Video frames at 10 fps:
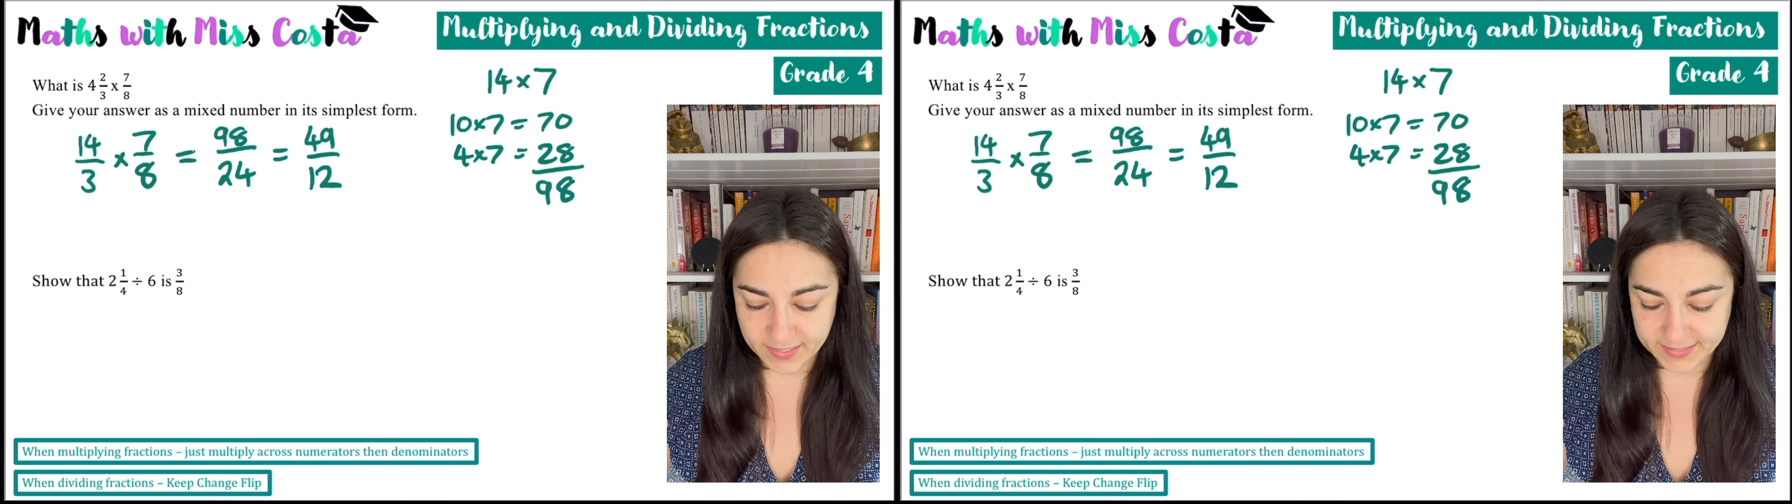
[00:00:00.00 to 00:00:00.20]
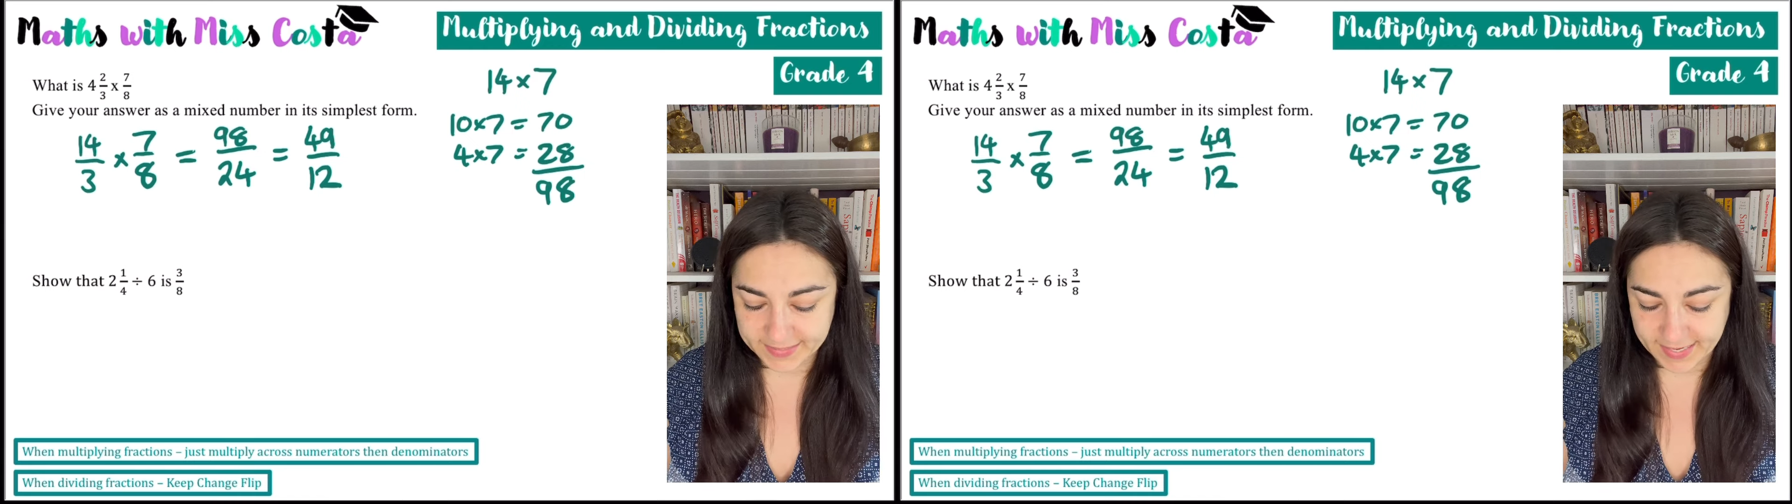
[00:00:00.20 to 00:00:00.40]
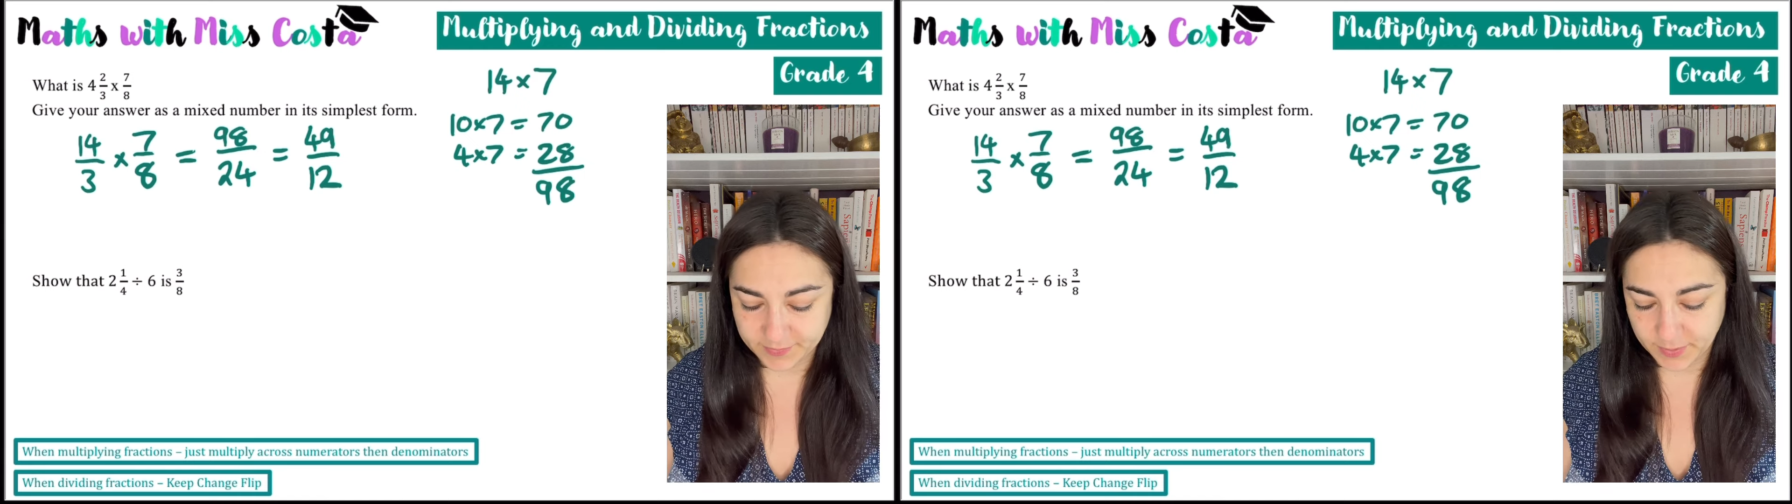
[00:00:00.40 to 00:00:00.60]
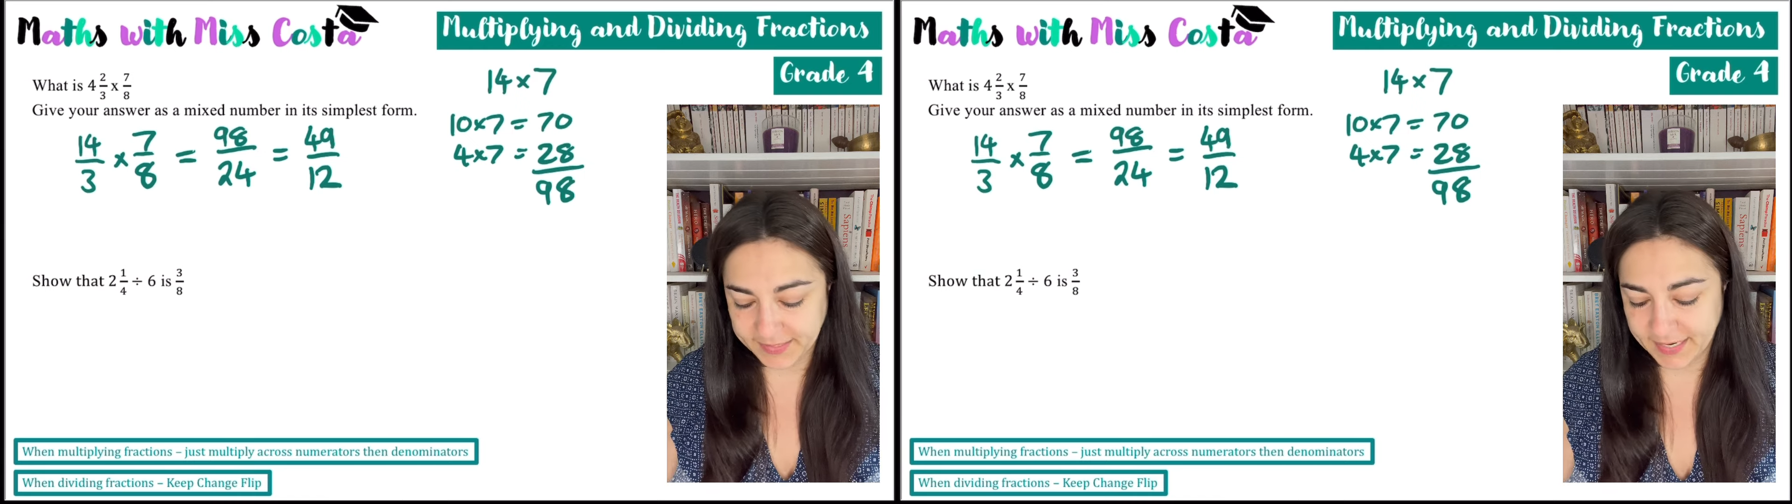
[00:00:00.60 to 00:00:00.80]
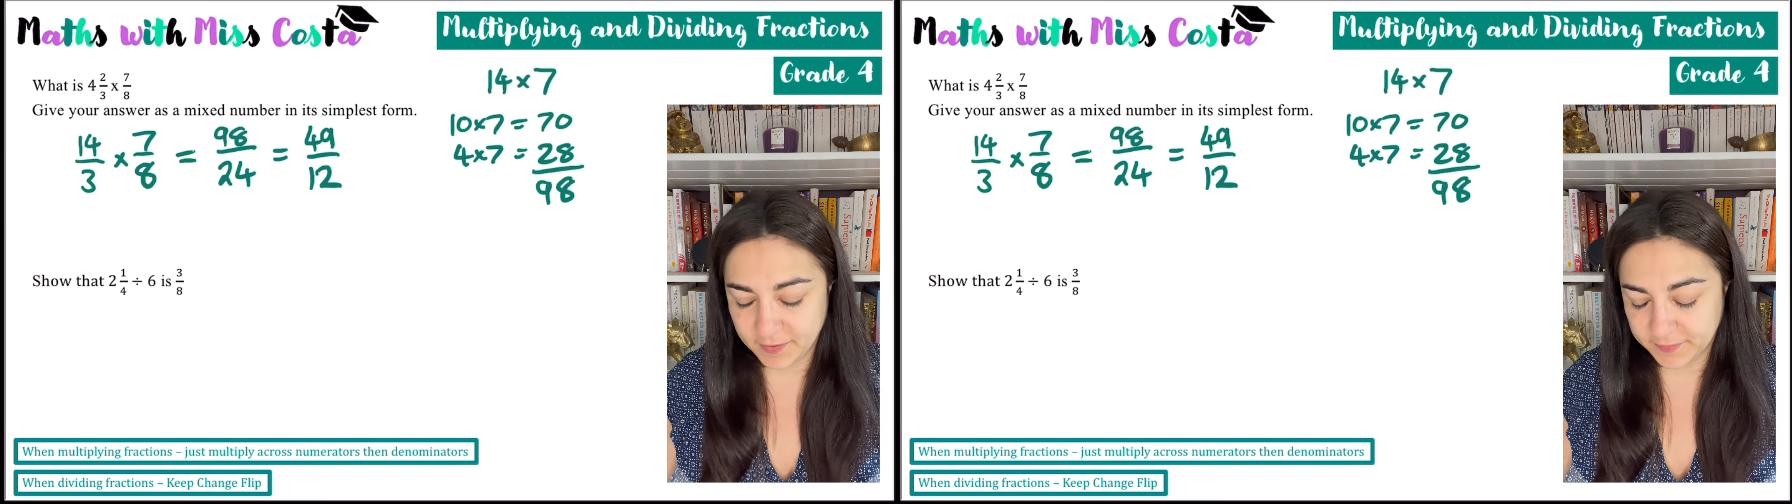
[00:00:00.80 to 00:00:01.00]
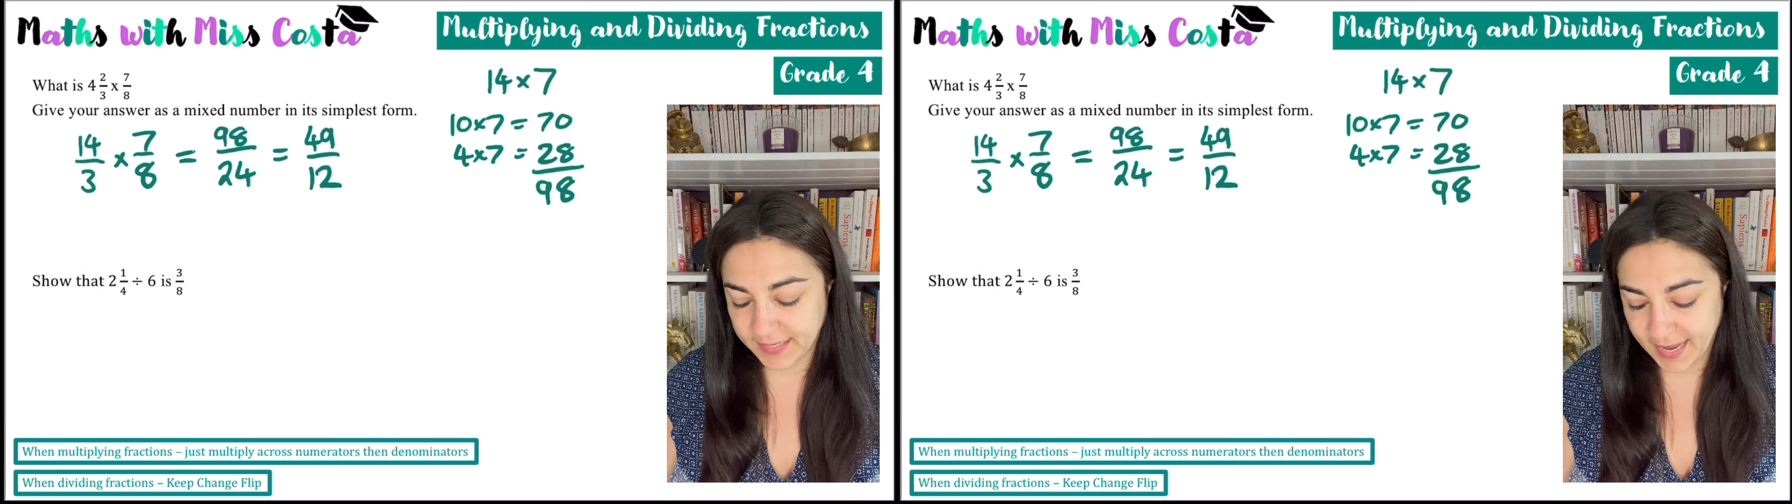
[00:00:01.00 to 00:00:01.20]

could say to ourselves,